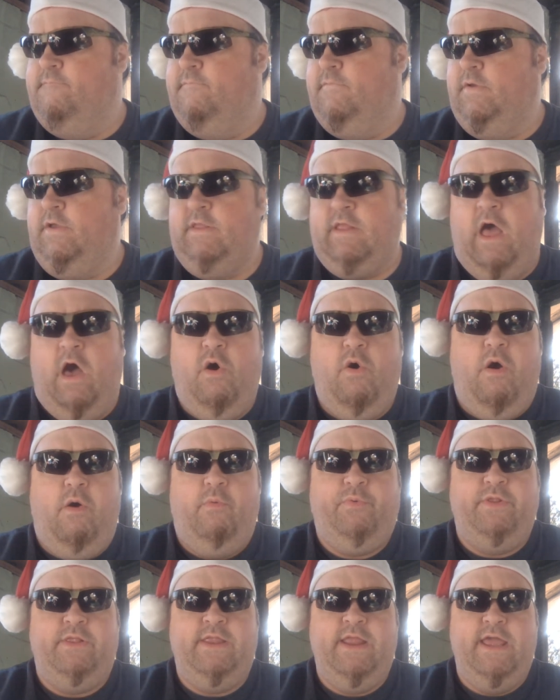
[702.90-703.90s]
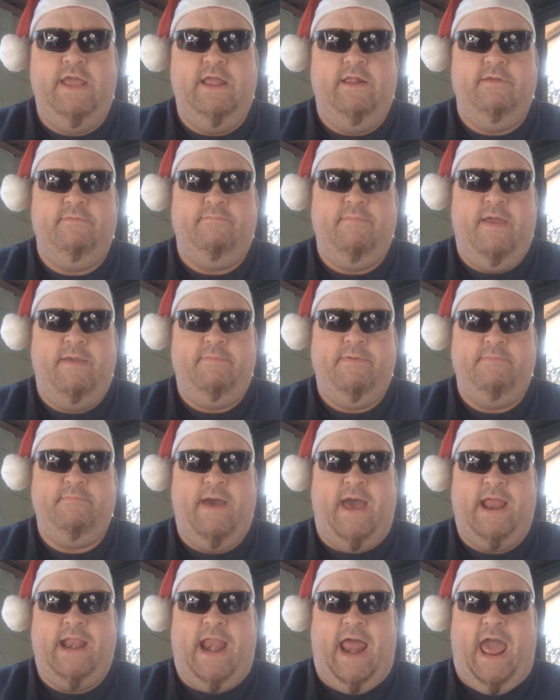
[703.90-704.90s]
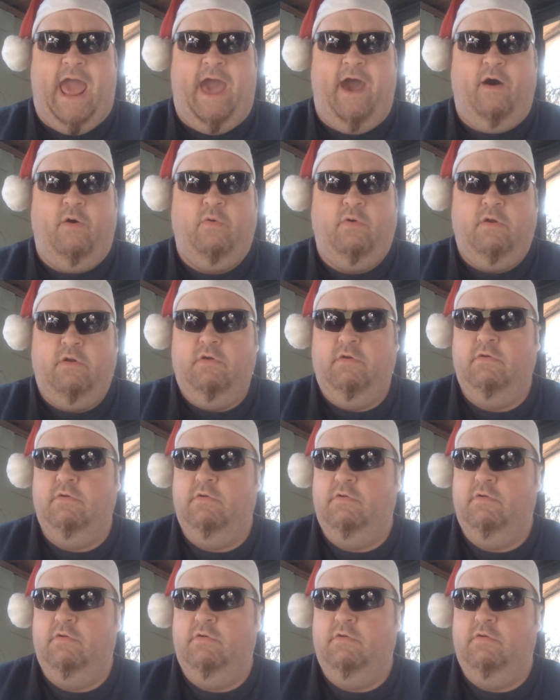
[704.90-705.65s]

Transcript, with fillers: because all I would need is maybe about an hour